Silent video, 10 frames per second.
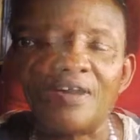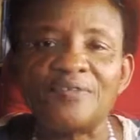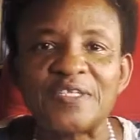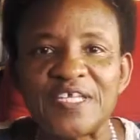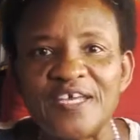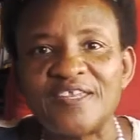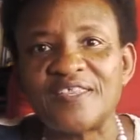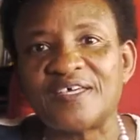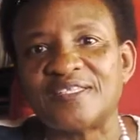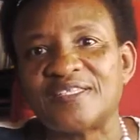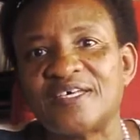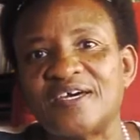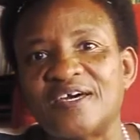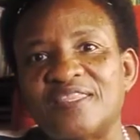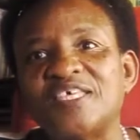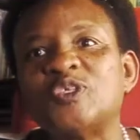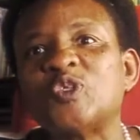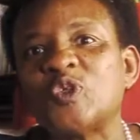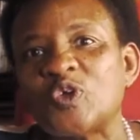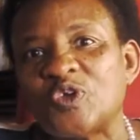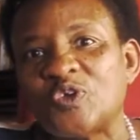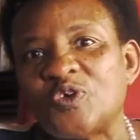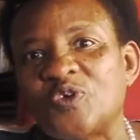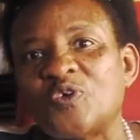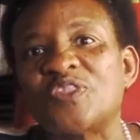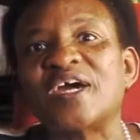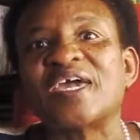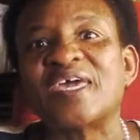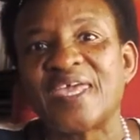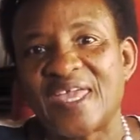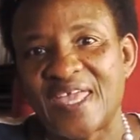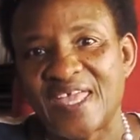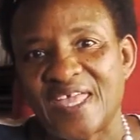I've said that this soil or the clay